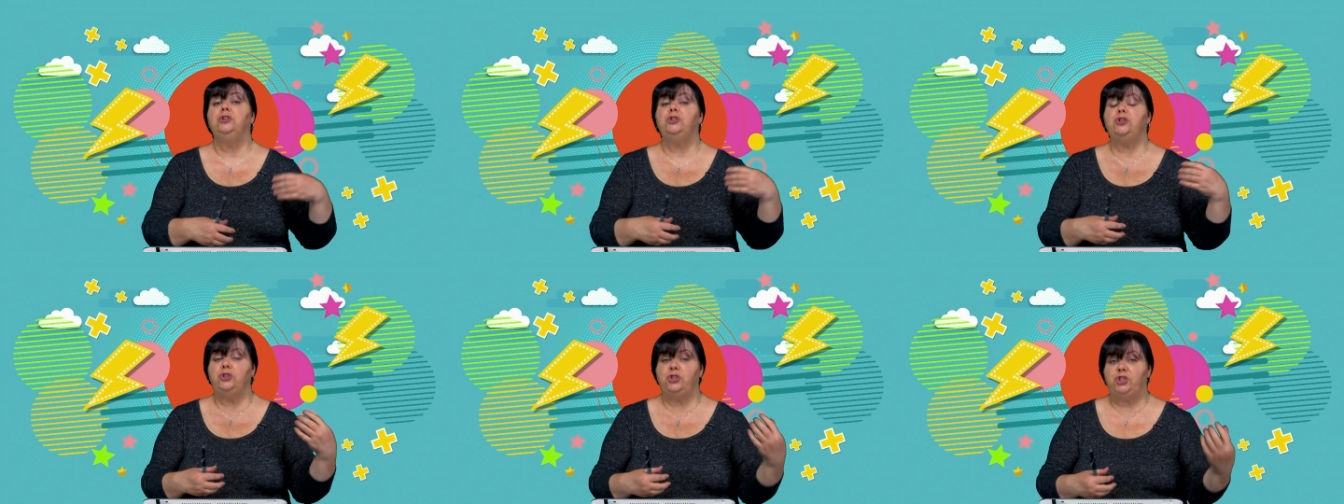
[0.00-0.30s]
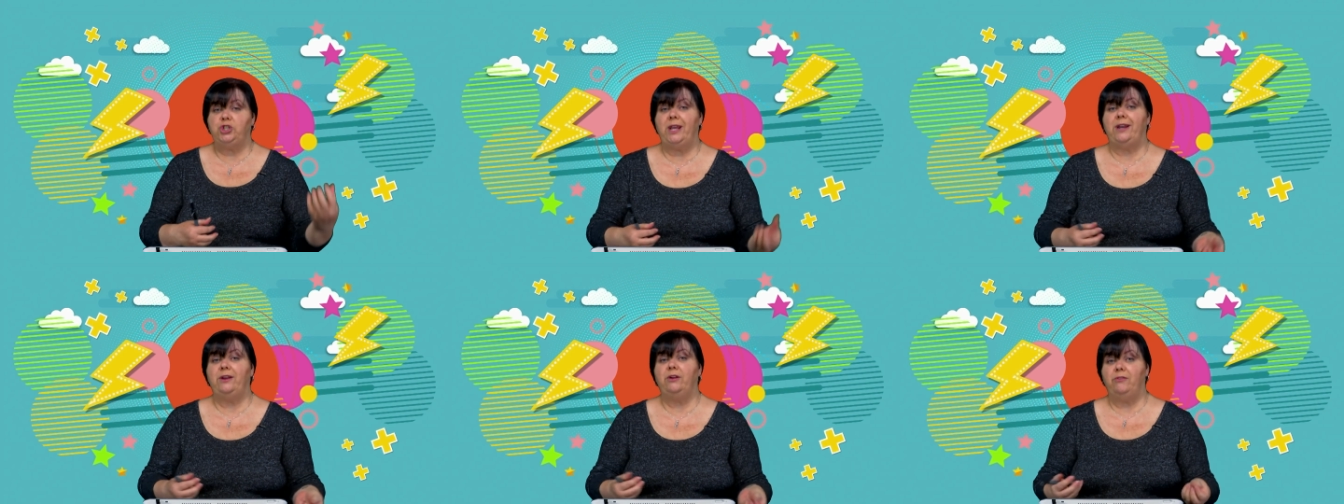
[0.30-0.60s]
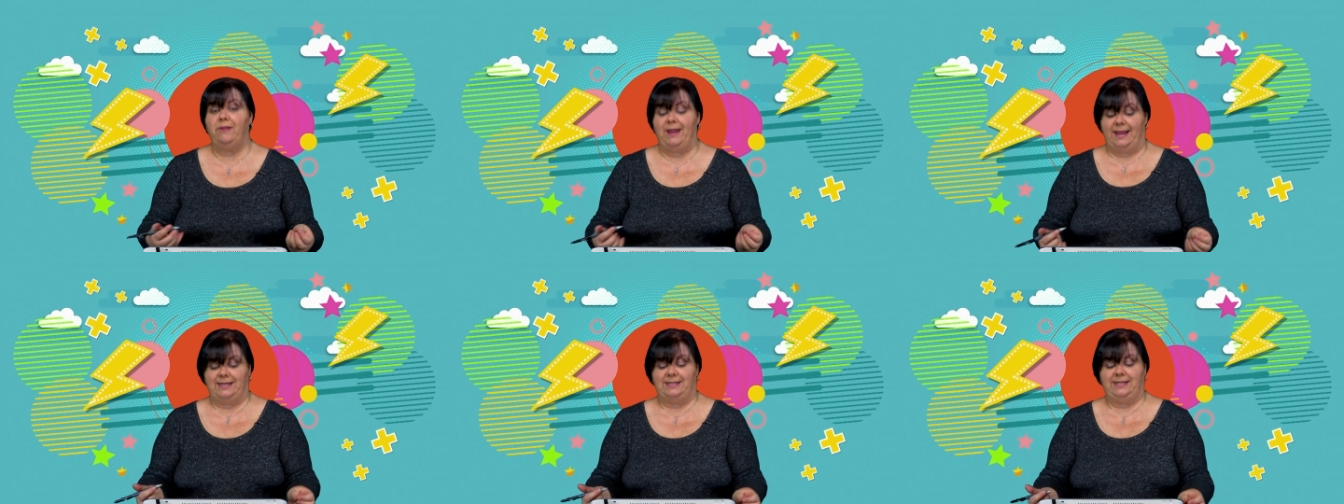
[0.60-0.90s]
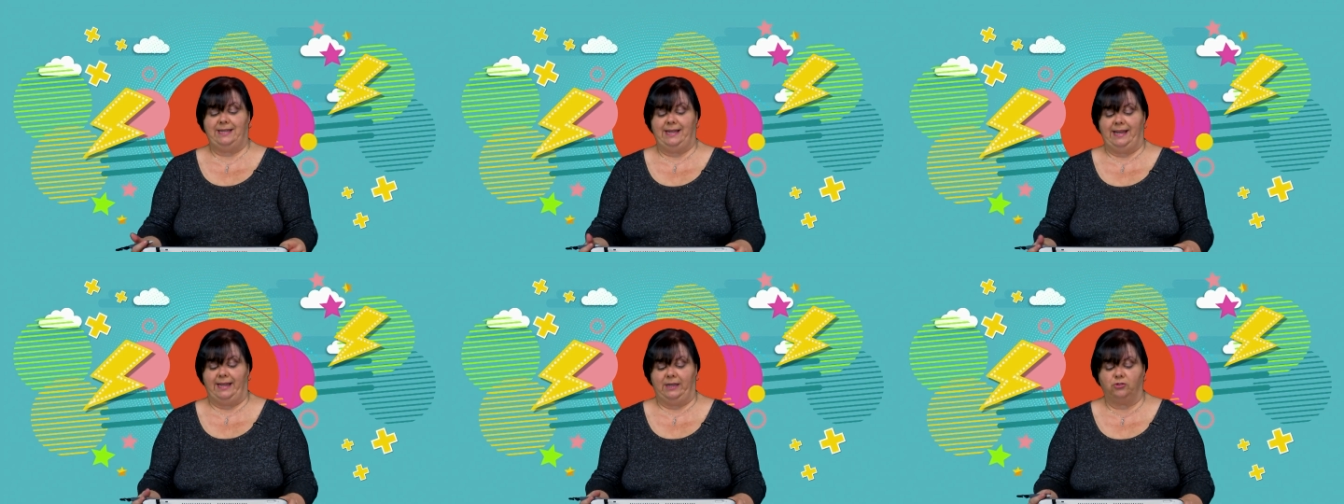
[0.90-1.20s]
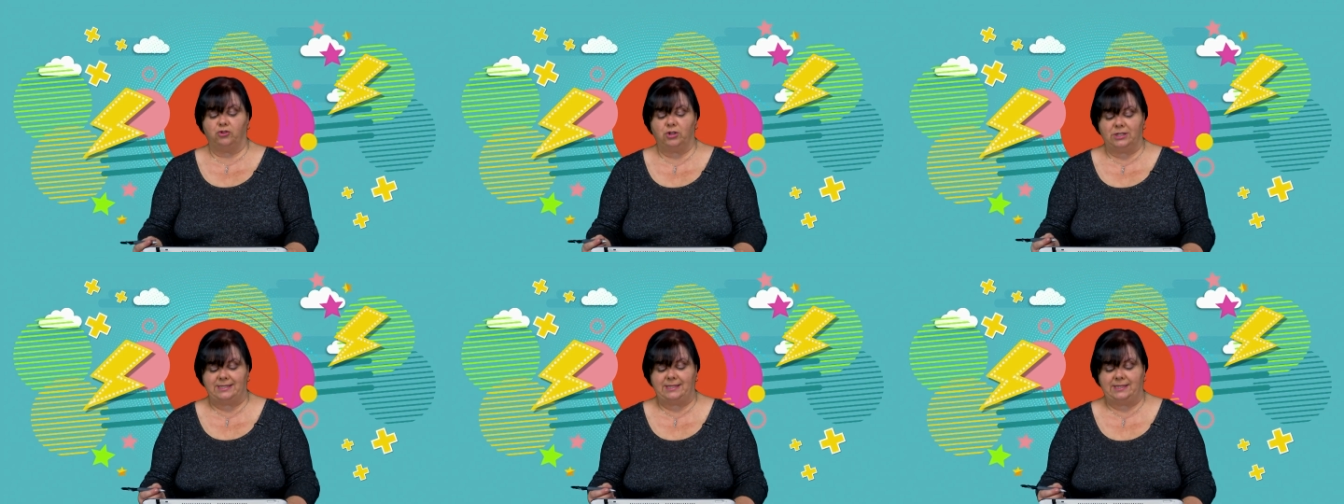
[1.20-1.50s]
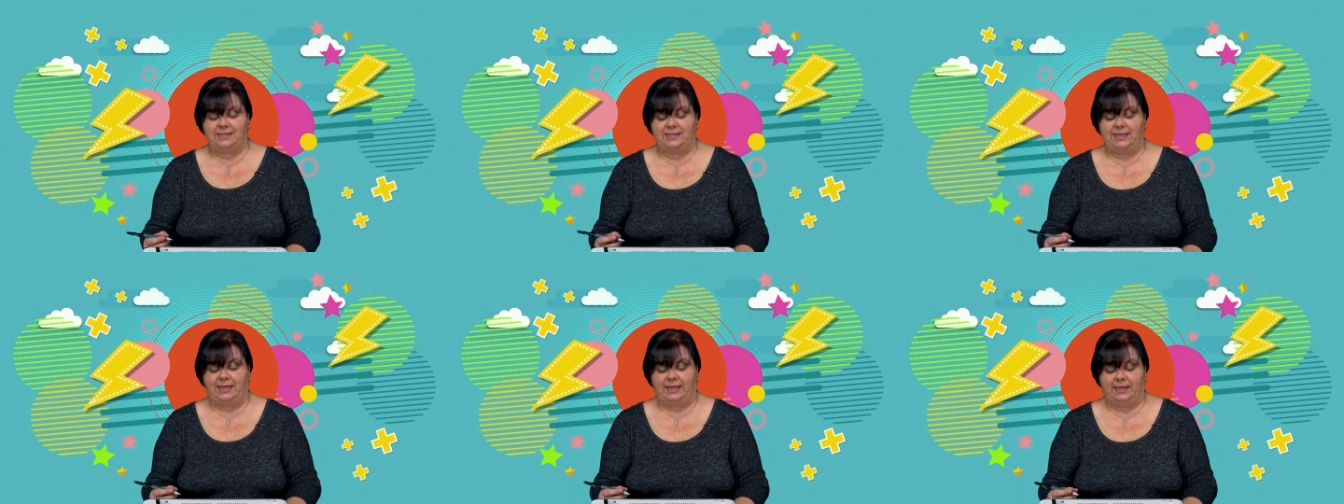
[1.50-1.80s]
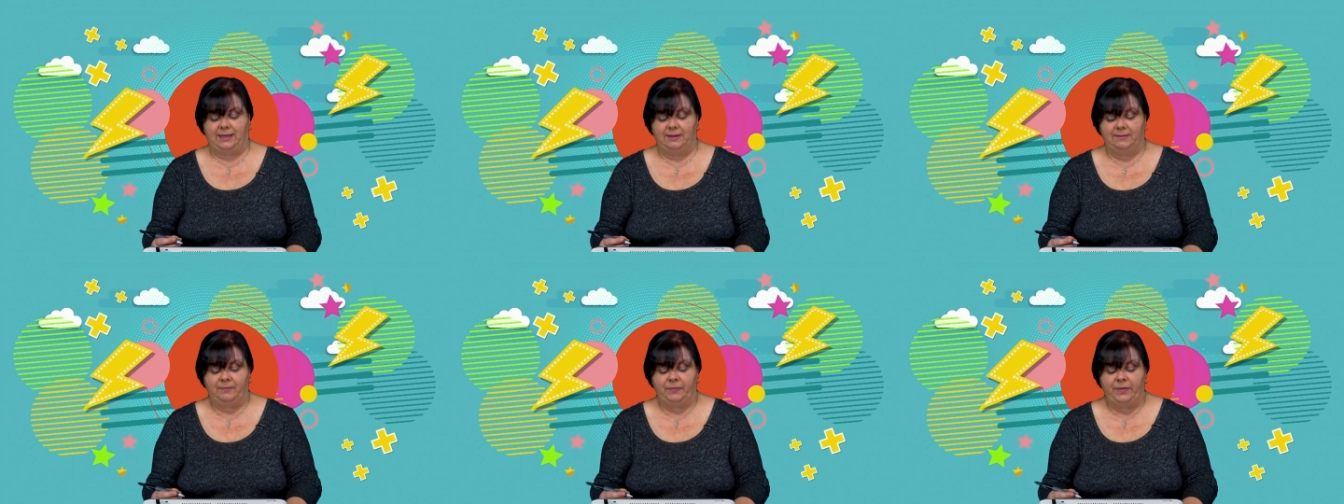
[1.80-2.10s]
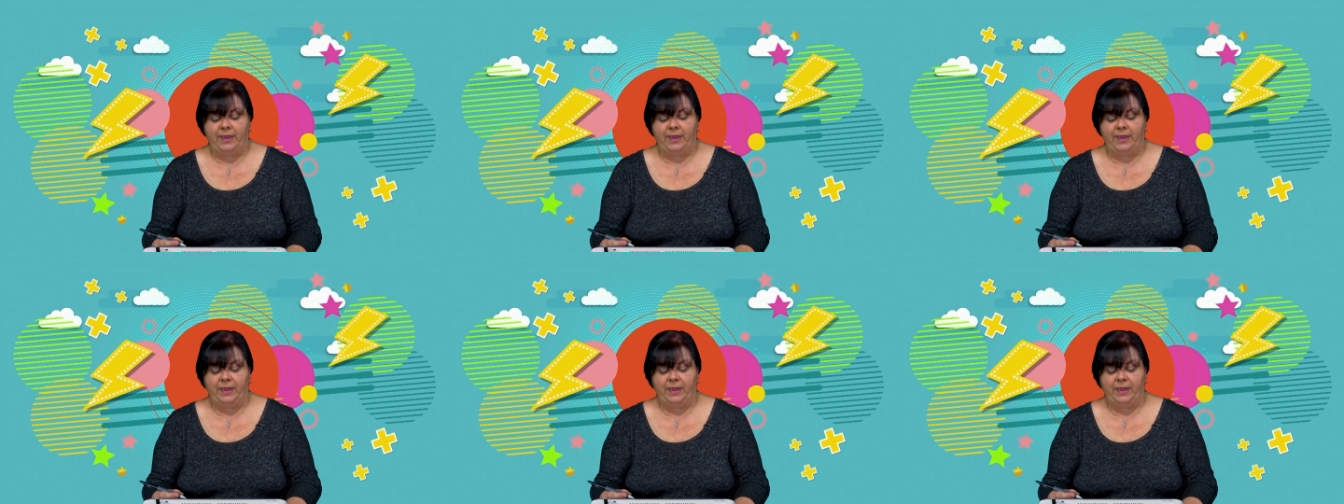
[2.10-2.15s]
to generate electricity.